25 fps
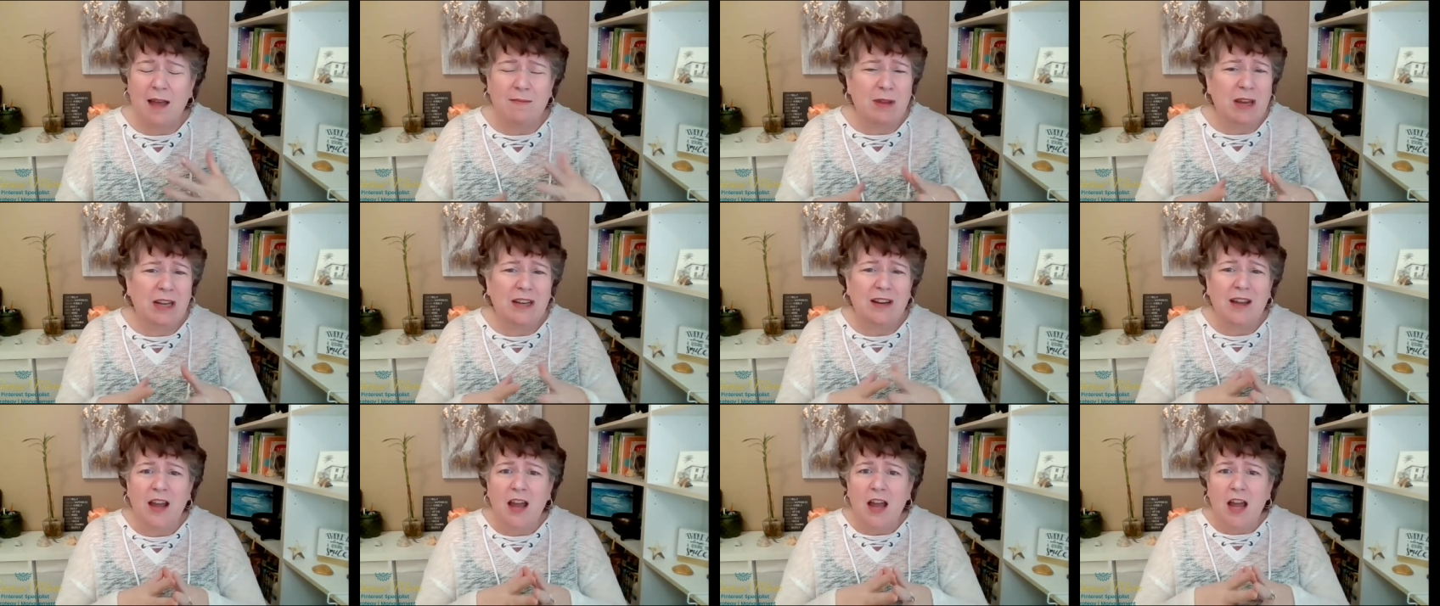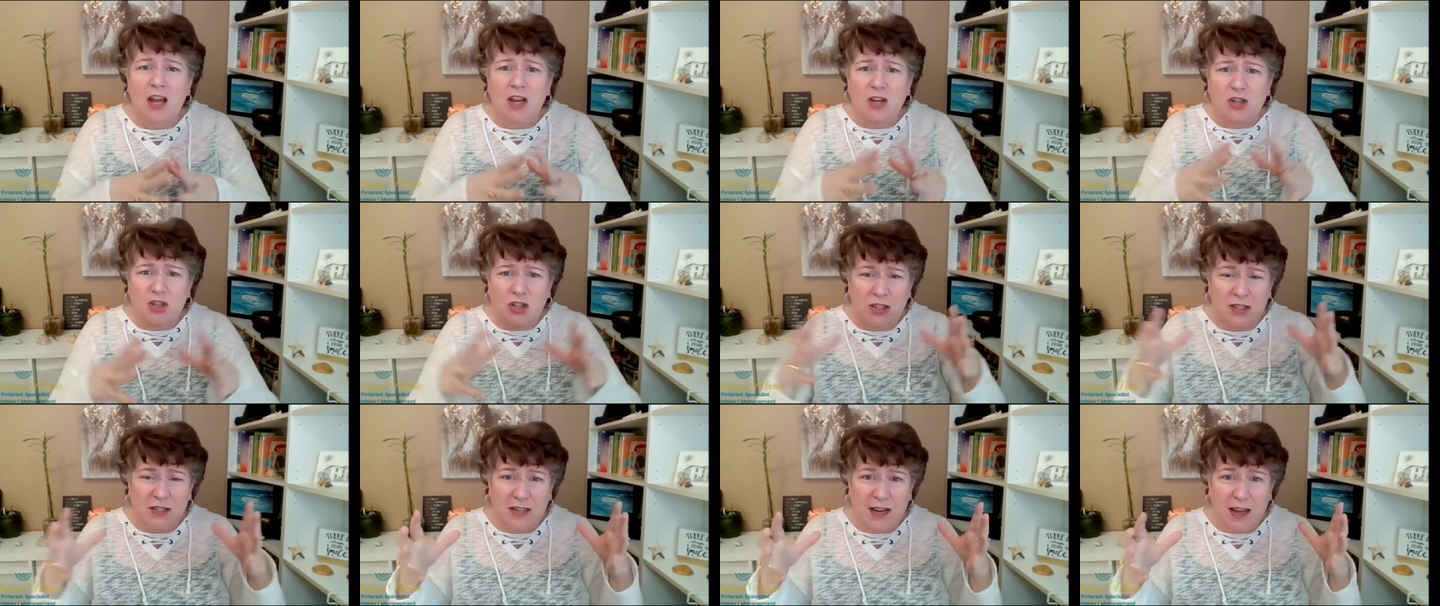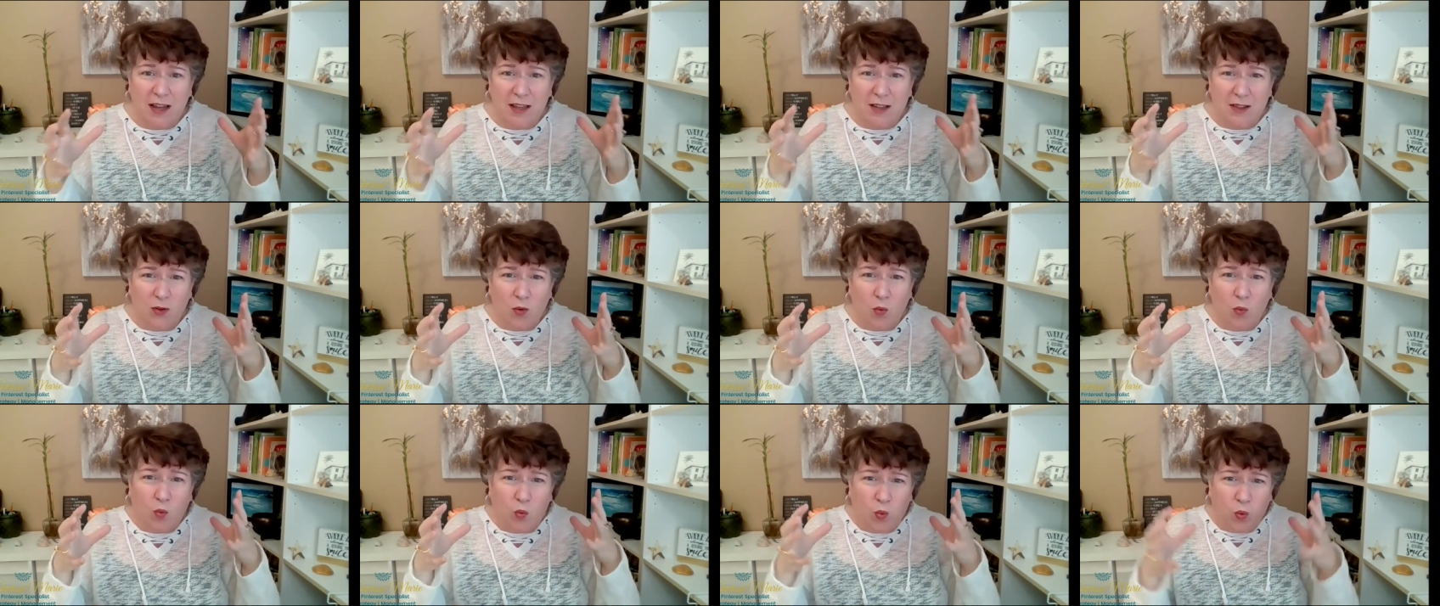I mean, just
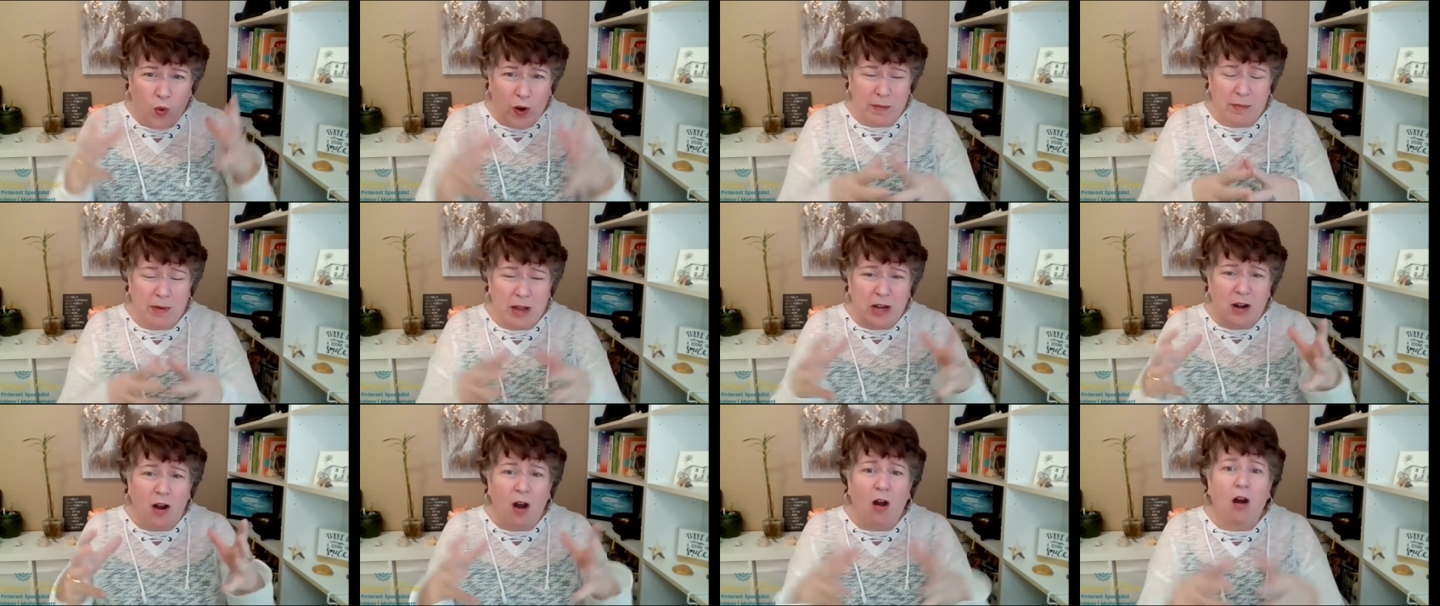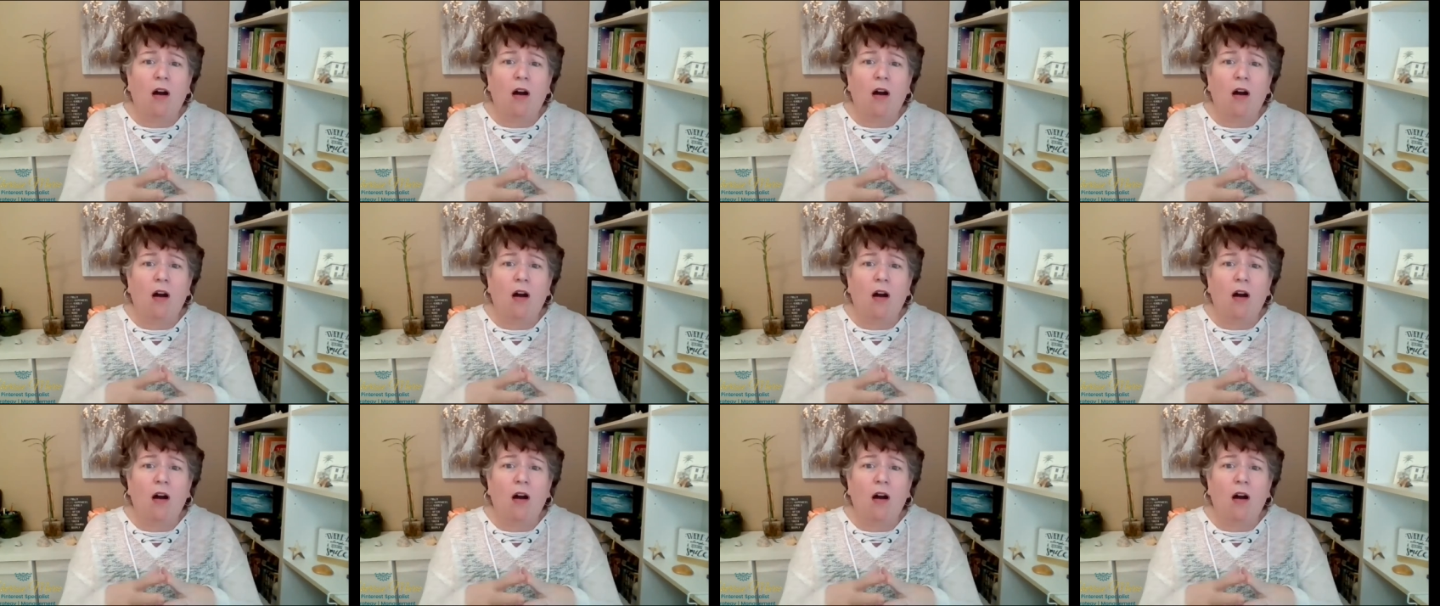women